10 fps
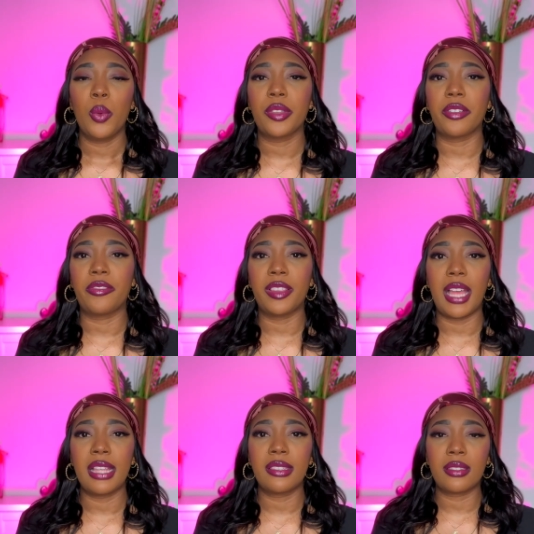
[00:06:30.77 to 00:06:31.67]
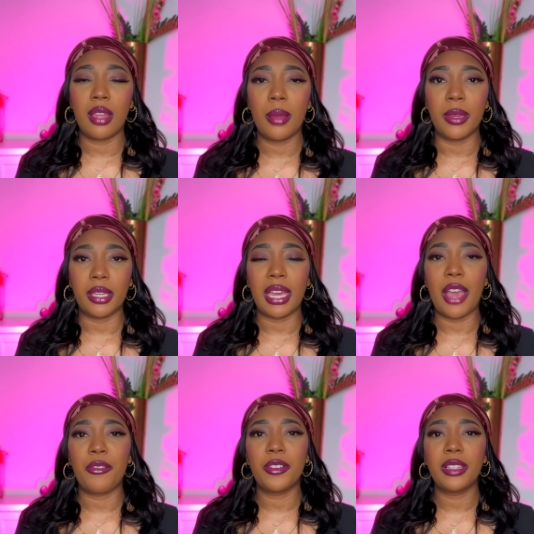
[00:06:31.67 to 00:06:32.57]
with a flat stomach
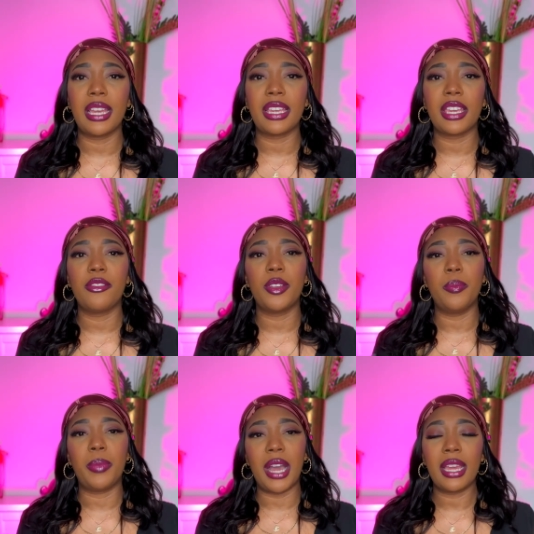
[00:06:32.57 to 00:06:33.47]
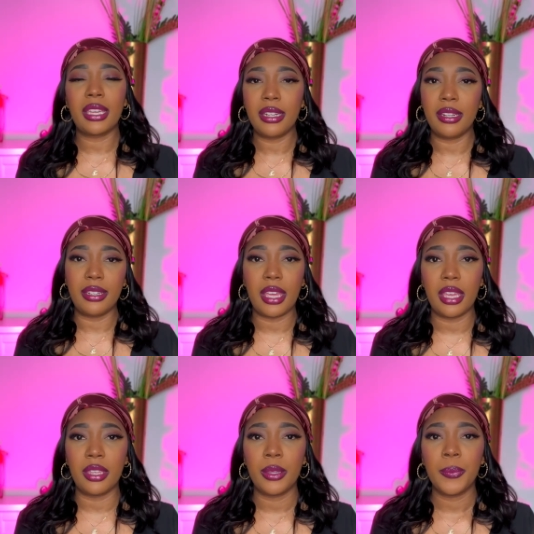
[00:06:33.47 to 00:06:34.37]
I feel like even back in the
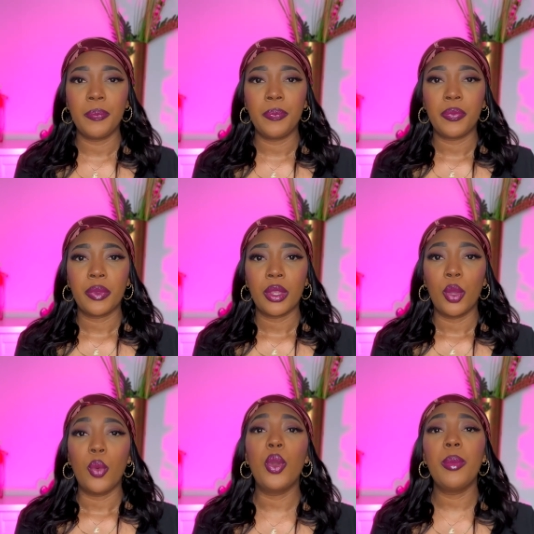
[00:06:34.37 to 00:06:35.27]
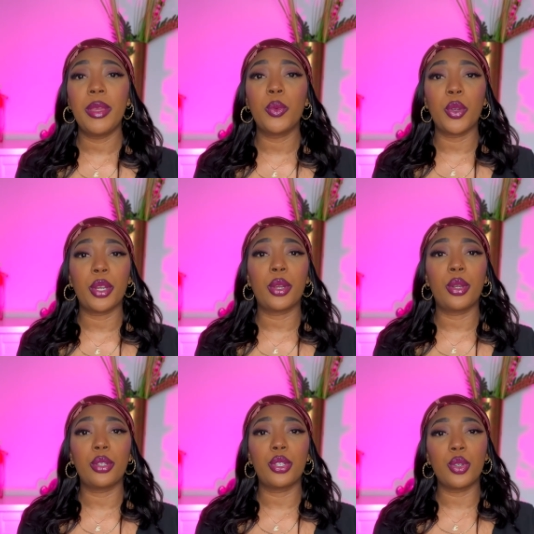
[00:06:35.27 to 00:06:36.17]
day women were
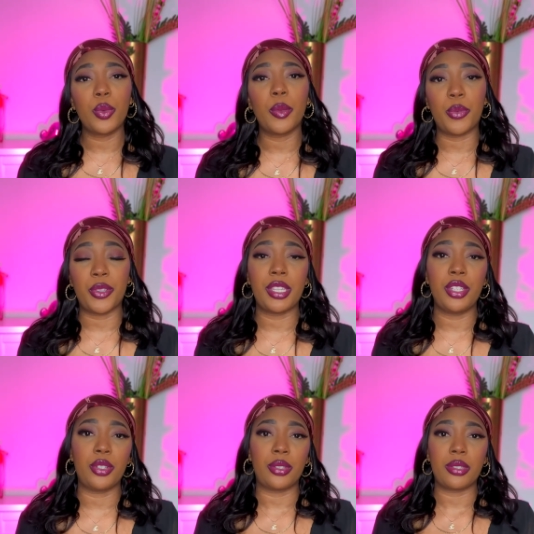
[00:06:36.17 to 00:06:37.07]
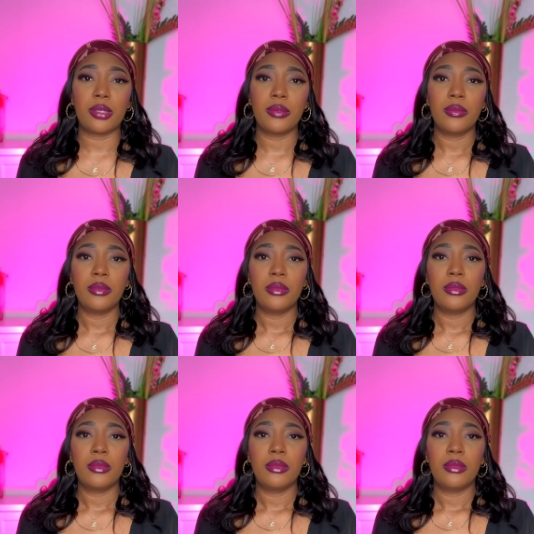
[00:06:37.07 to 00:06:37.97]
doing procedures
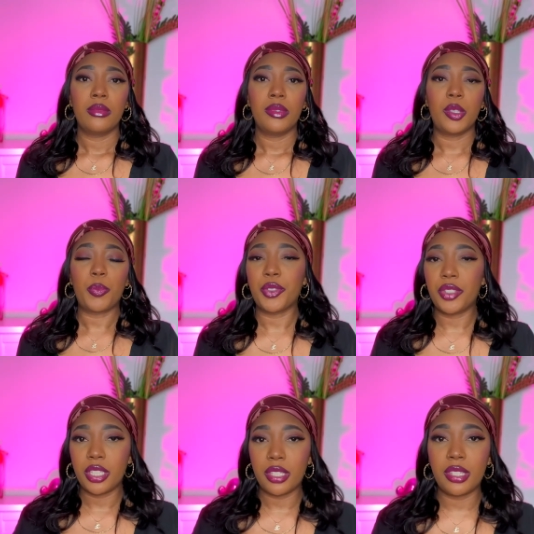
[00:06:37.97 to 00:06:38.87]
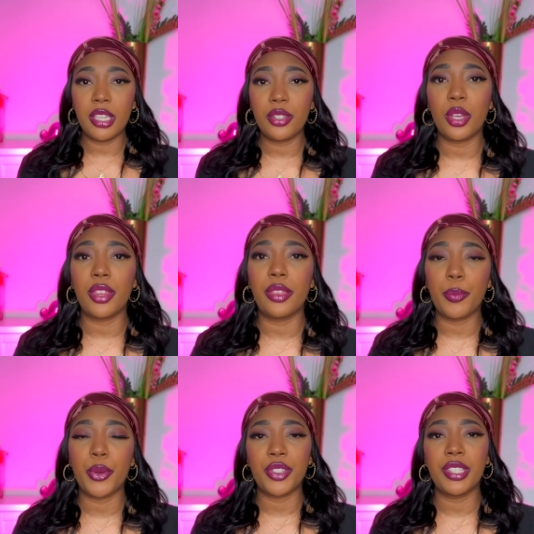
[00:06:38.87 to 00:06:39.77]
the procedure the
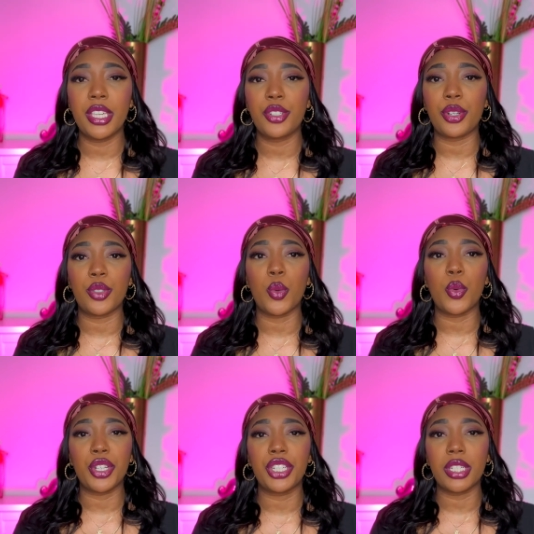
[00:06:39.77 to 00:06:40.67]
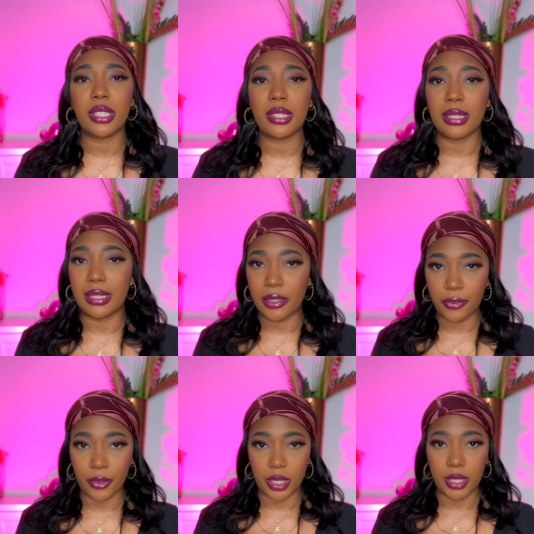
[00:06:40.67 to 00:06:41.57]
procedures were just
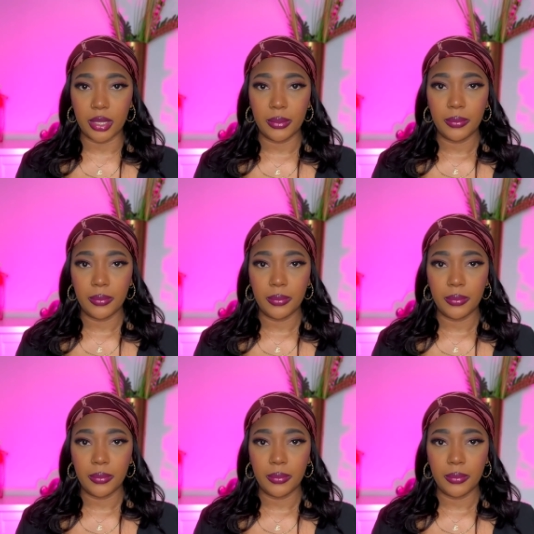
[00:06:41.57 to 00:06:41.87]
different